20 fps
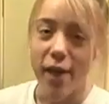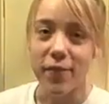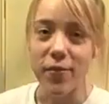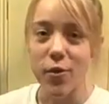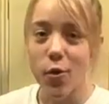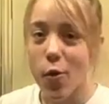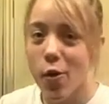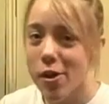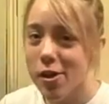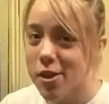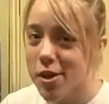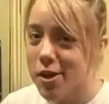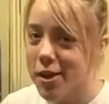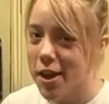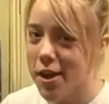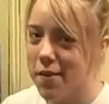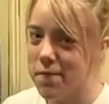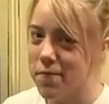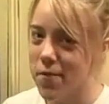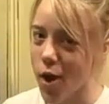If you're
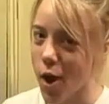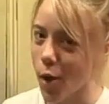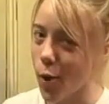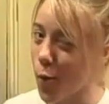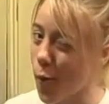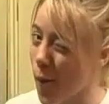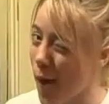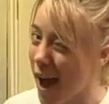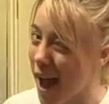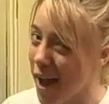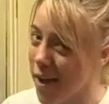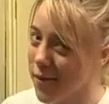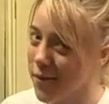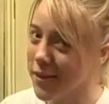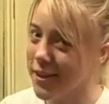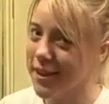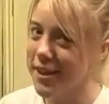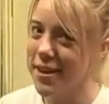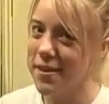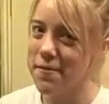looking for a
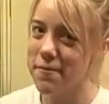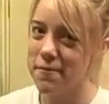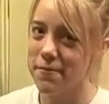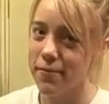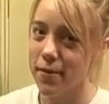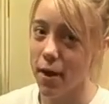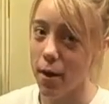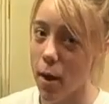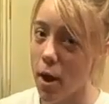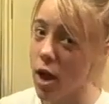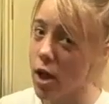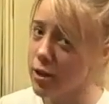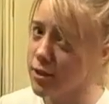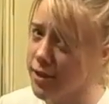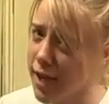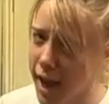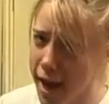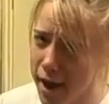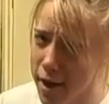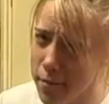quiet relief for a
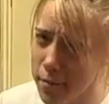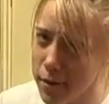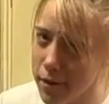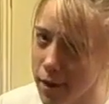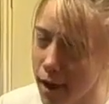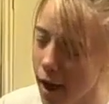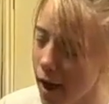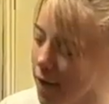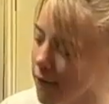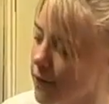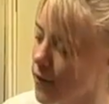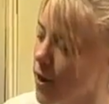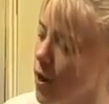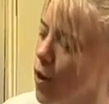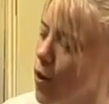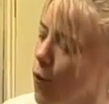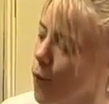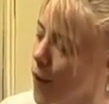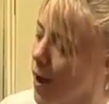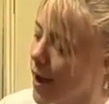terrible cough,
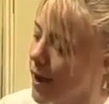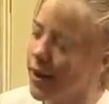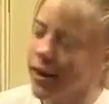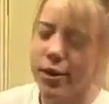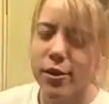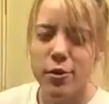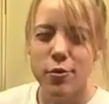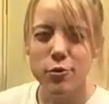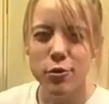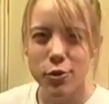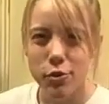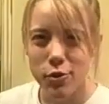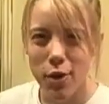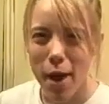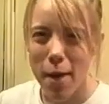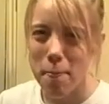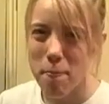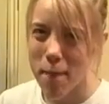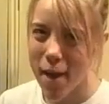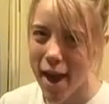why, you should
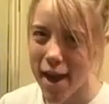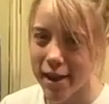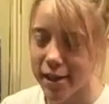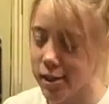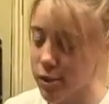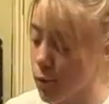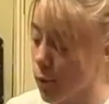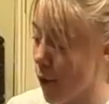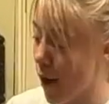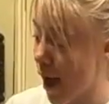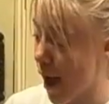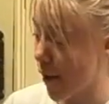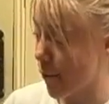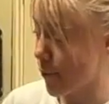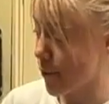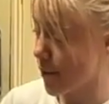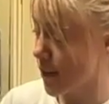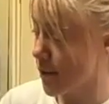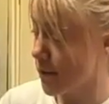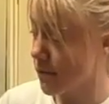try Maddie's
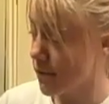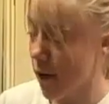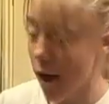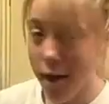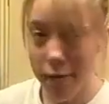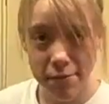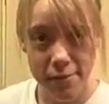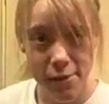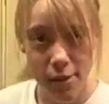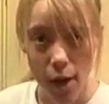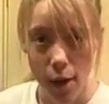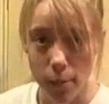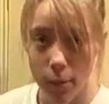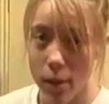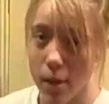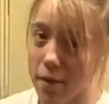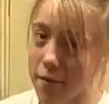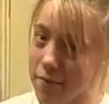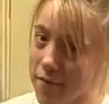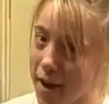Quiet Relief Cough Syrup,
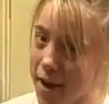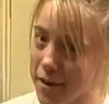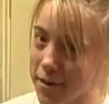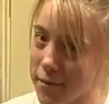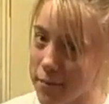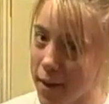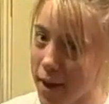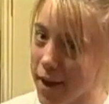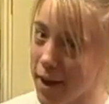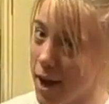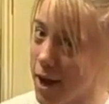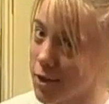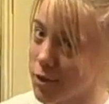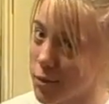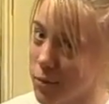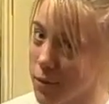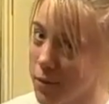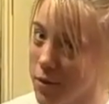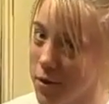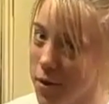founded by an
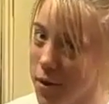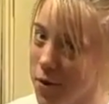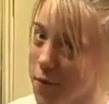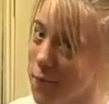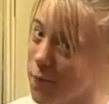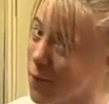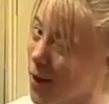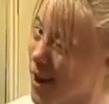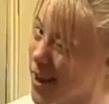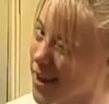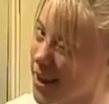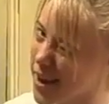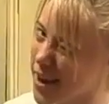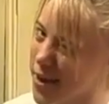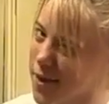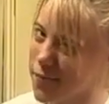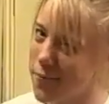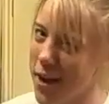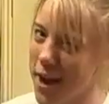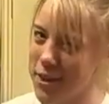entrepreneur right
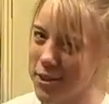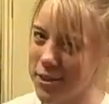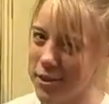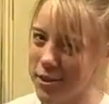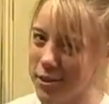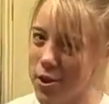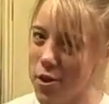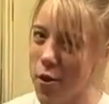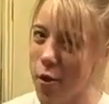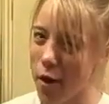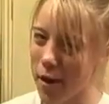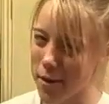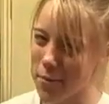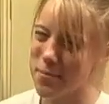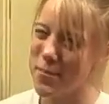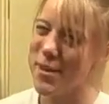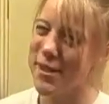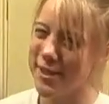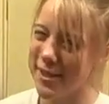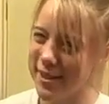here in Rochester, New York,
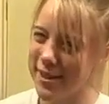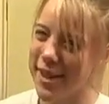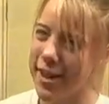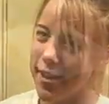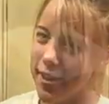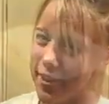Mrs.